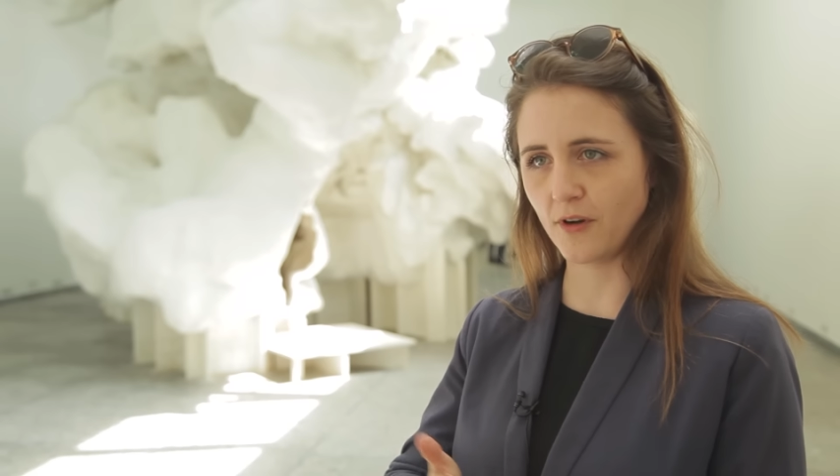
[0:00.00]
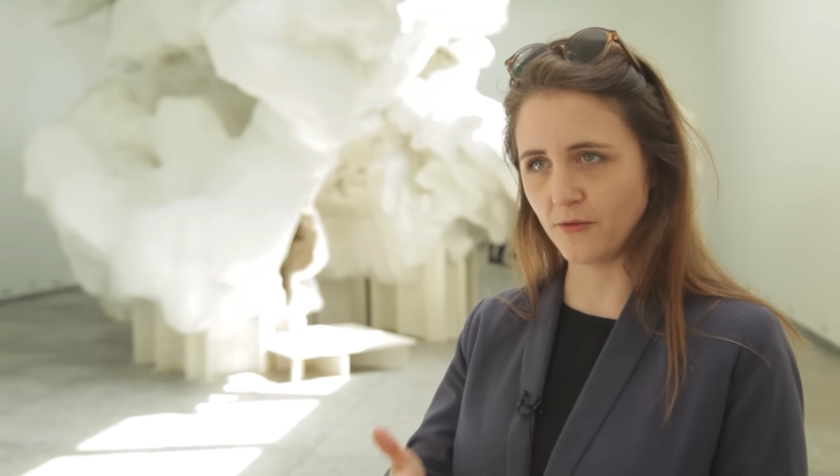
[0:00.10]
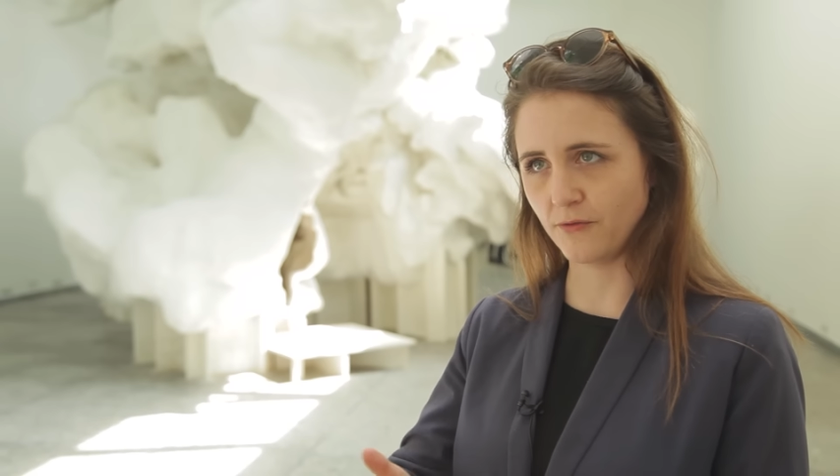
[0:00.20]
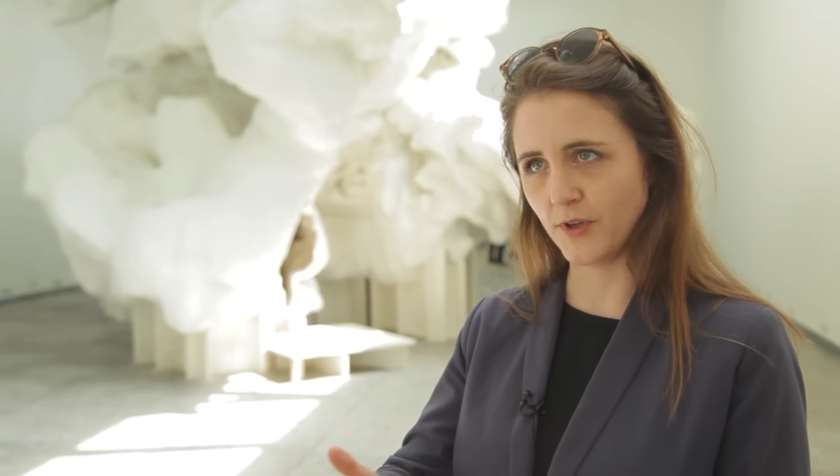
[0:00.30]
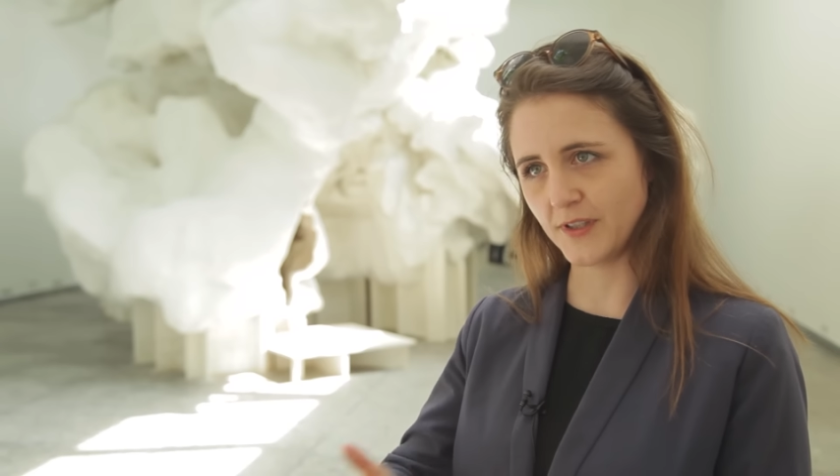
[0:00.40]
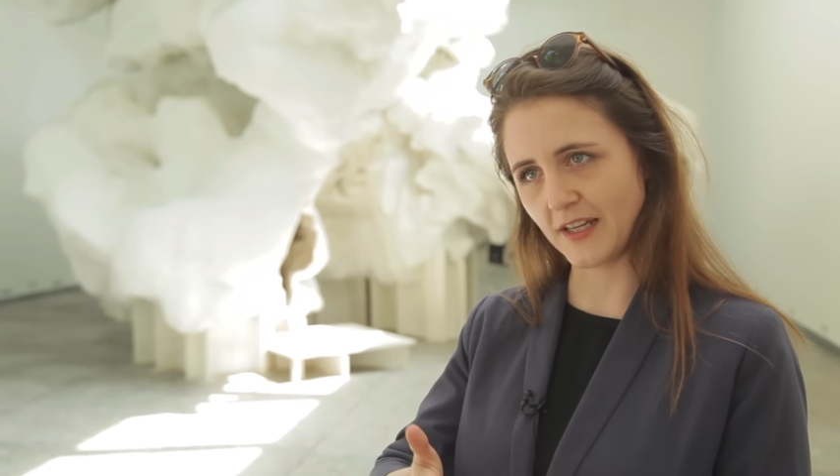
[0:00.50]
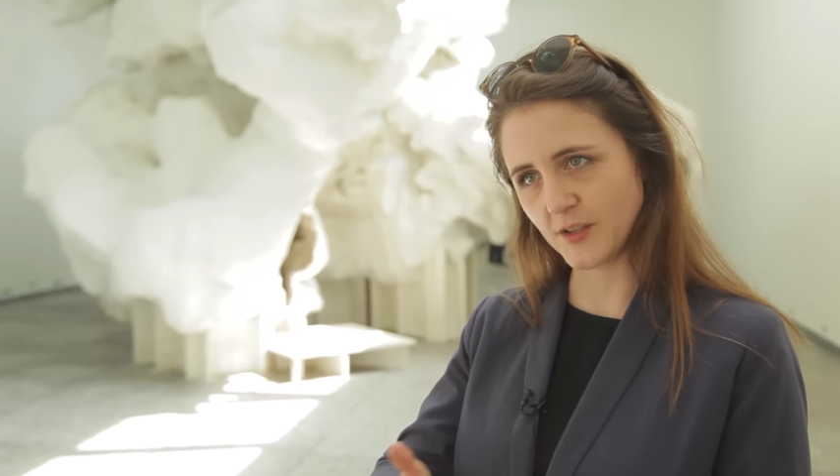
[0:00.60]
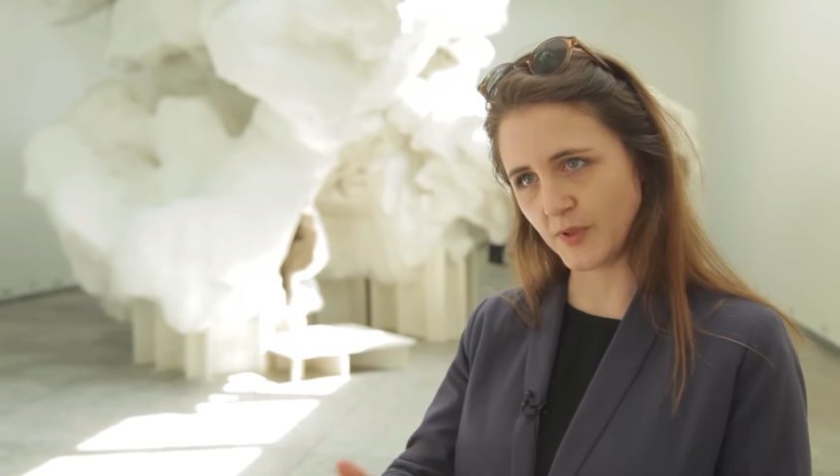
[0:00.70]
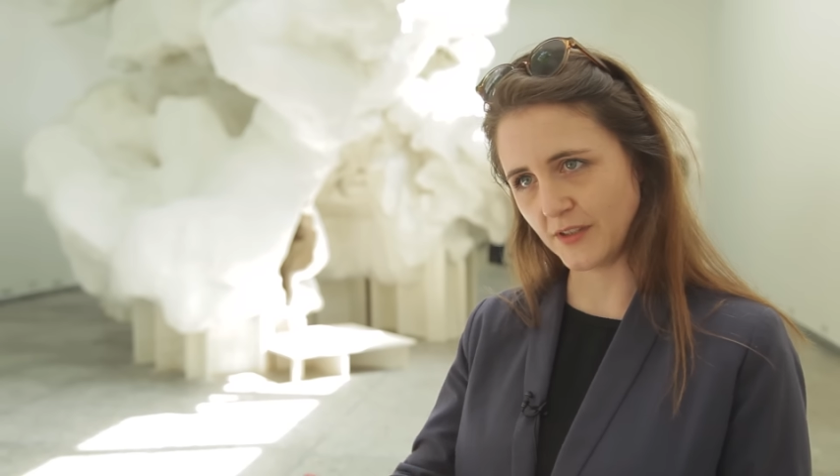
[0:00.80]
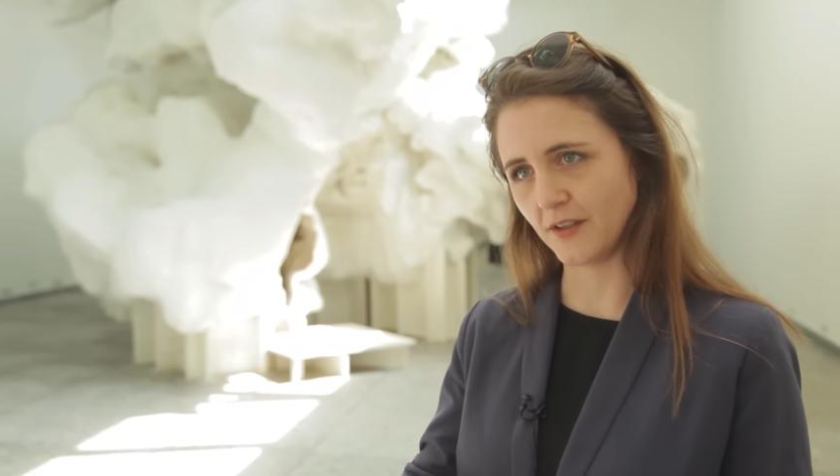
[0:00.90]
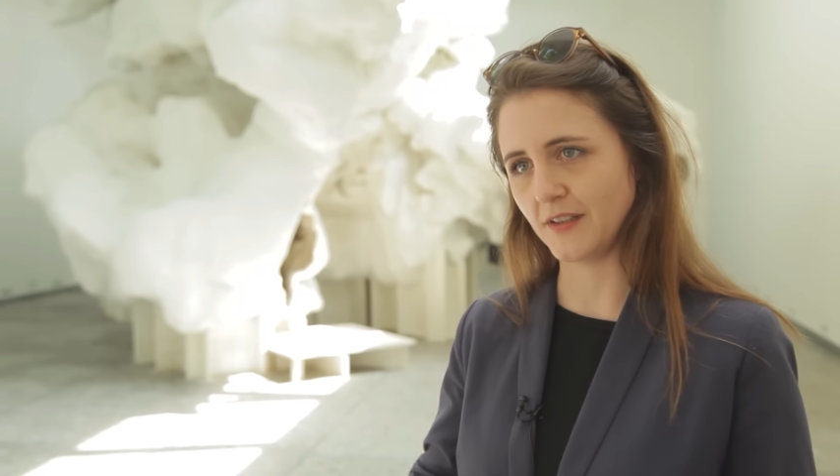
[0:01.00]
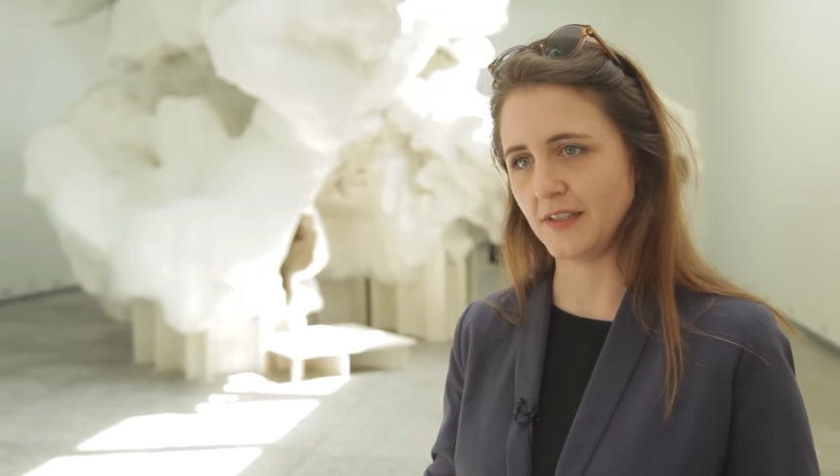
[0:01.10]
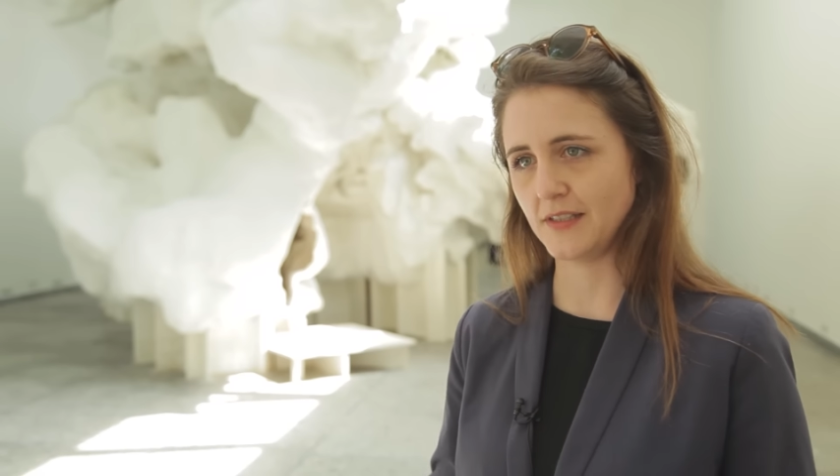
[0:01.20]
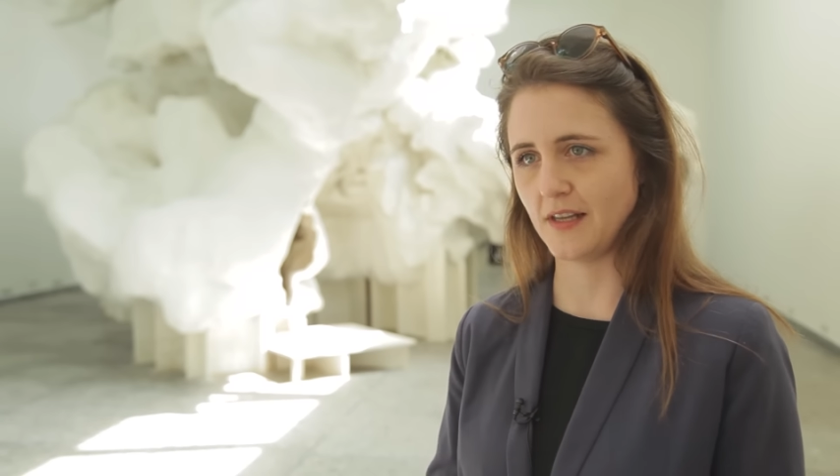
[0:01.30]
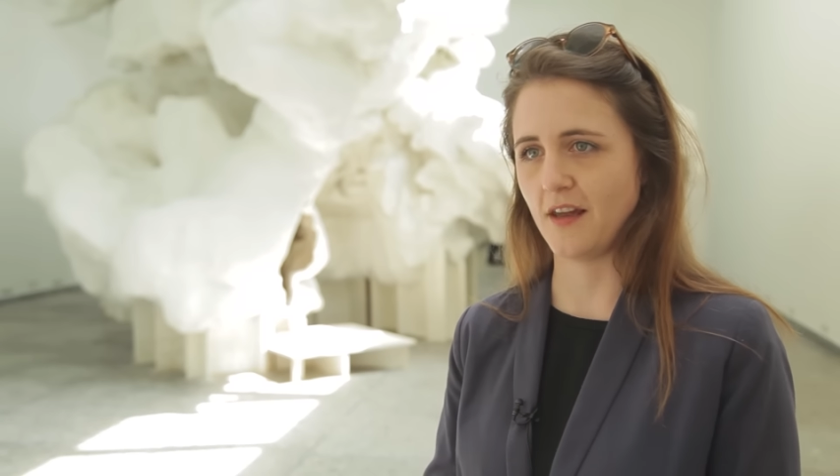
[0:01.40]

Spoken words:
of what has been done in this